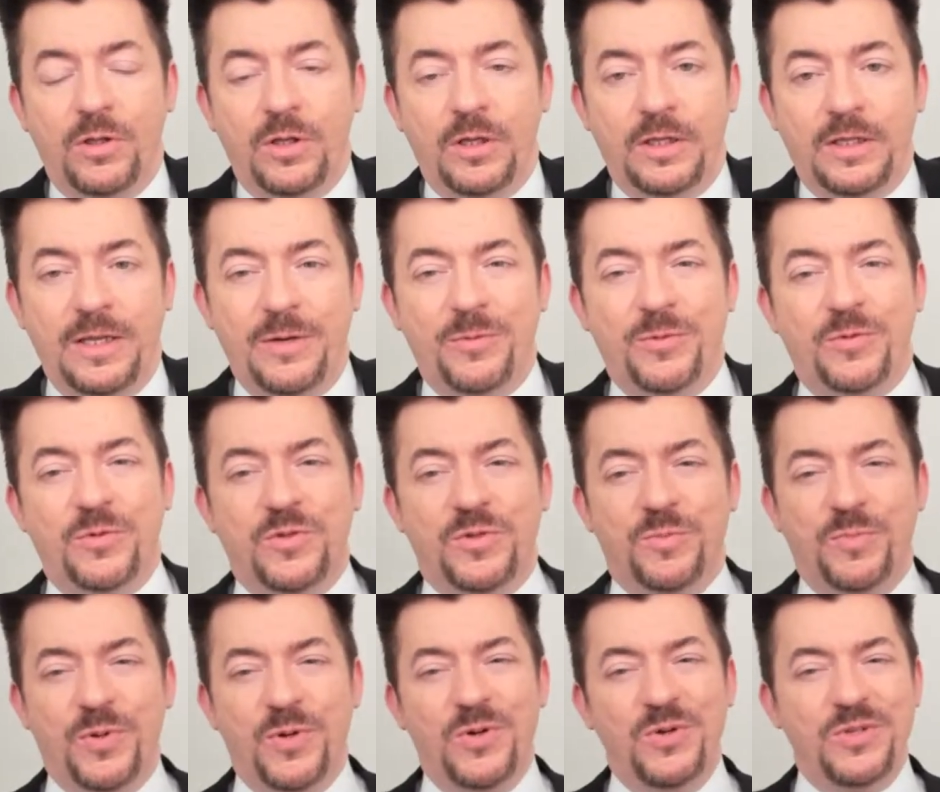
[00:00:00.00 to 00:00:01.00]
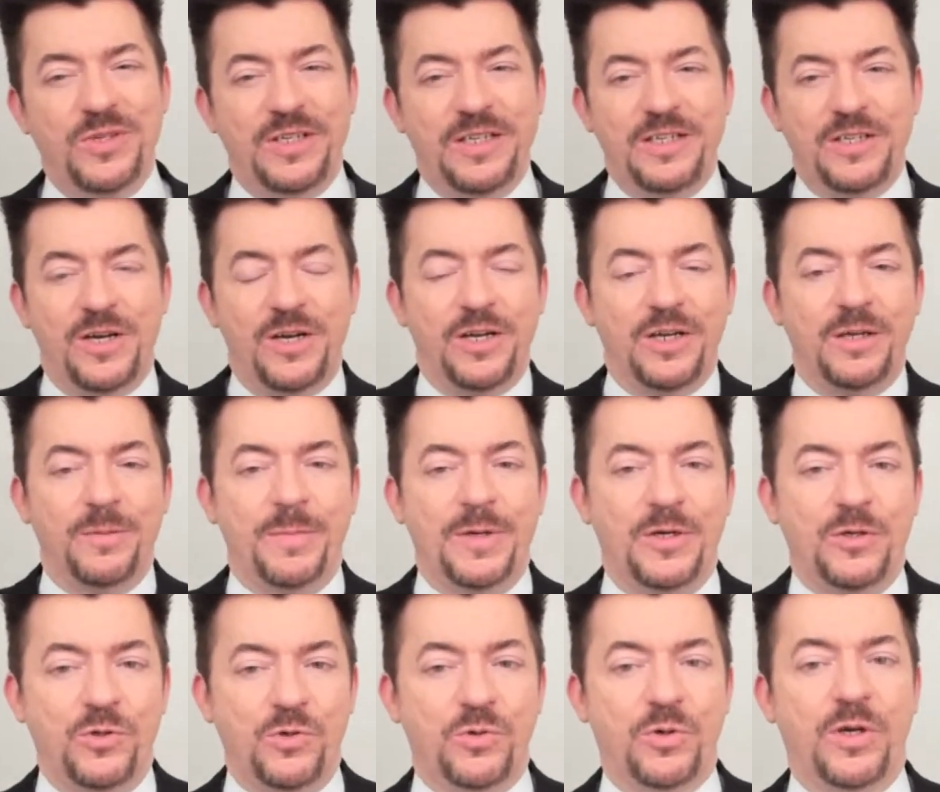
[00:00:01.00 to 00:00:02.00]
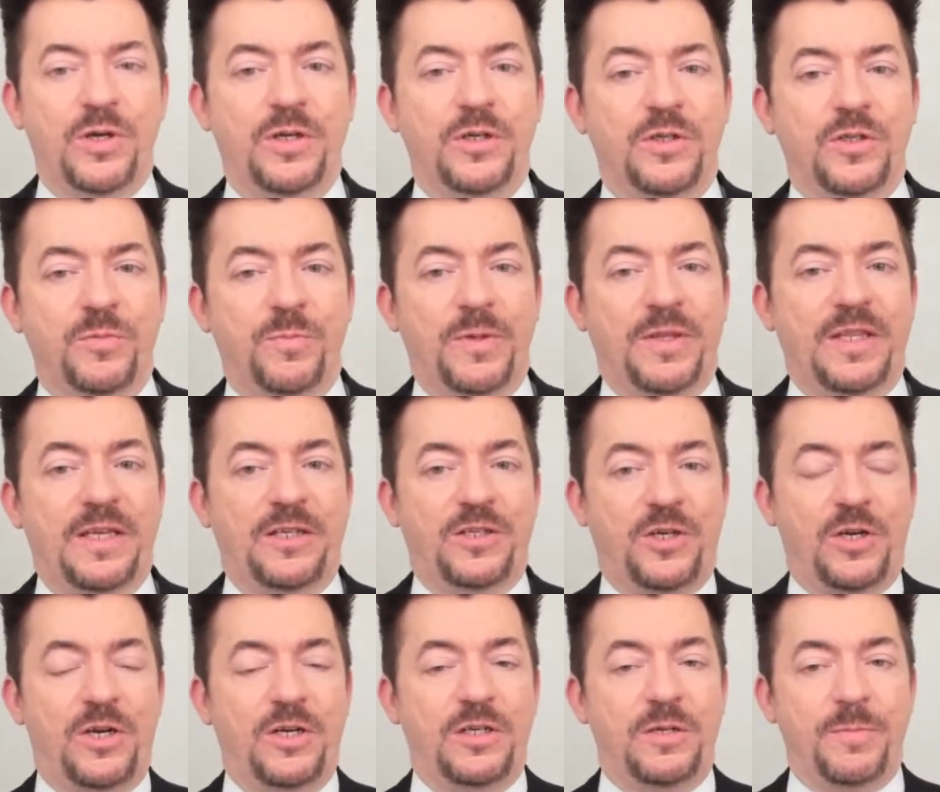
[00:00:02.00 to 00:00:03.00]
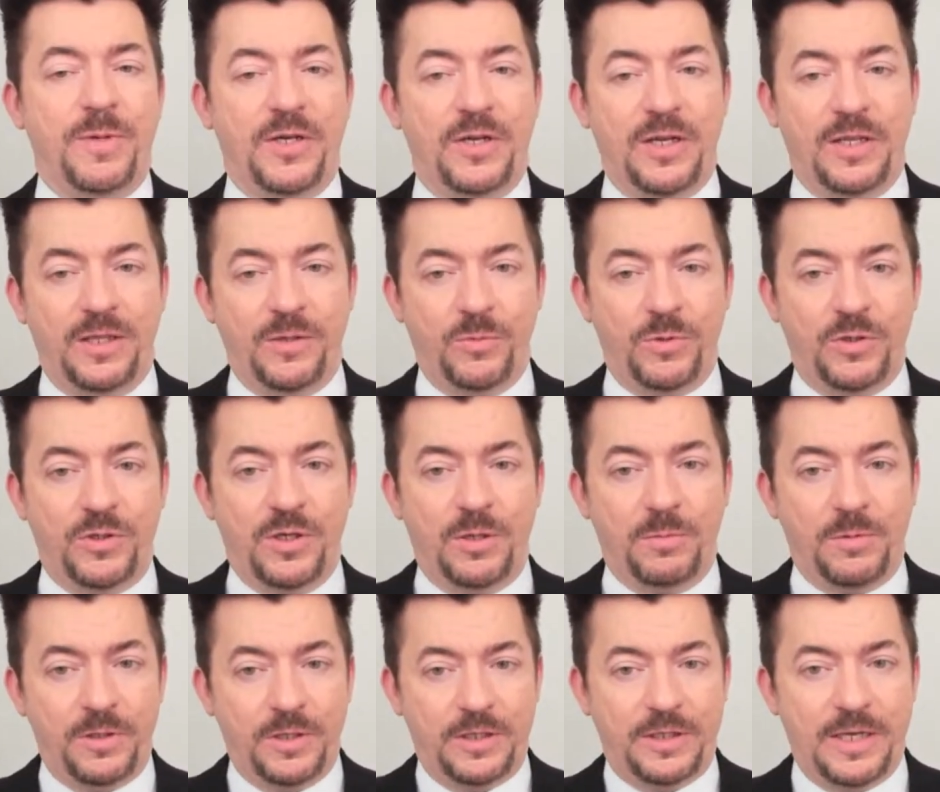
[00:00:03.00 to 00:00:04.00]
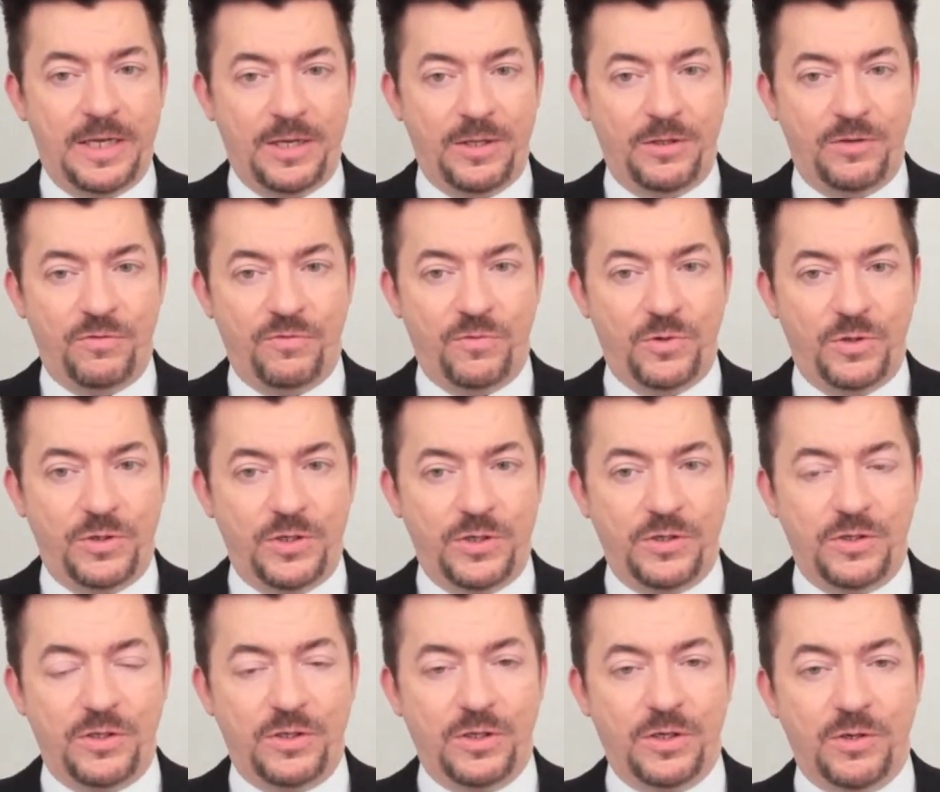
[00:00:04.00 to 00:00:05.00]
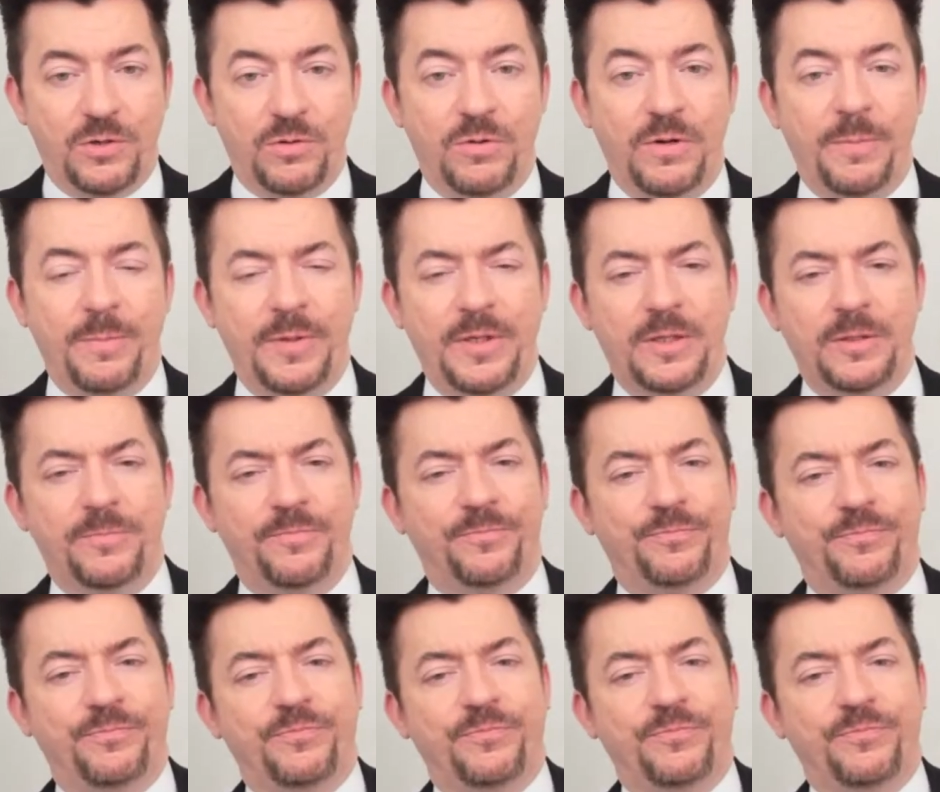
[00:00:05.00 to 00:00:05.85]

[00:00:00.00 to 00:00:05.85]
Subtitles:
And they were supposedly talking about drugs, but they talked about how they were doubling down their forces in the Caribbean.